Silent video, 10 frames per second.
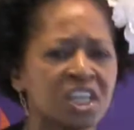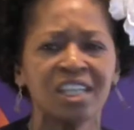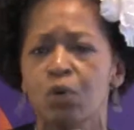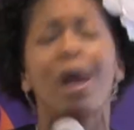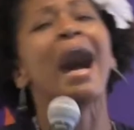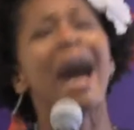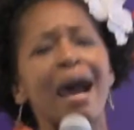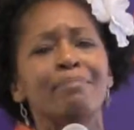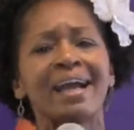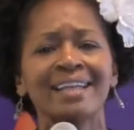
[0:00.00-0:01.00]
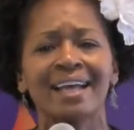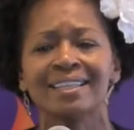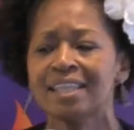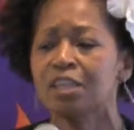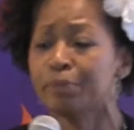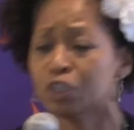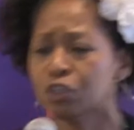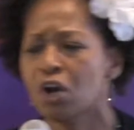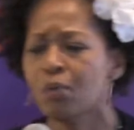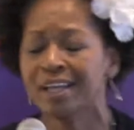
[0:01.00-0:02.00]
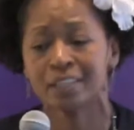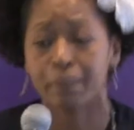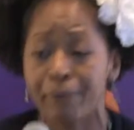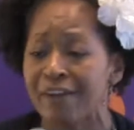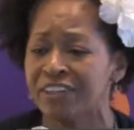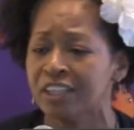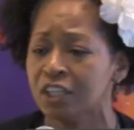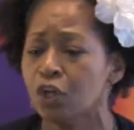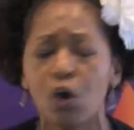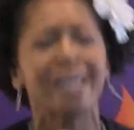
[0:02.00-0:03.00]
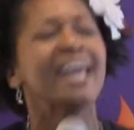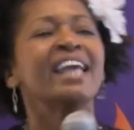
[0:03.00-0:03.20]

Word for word: see you. I might not see you, but you know what? As a prophet of the Lord,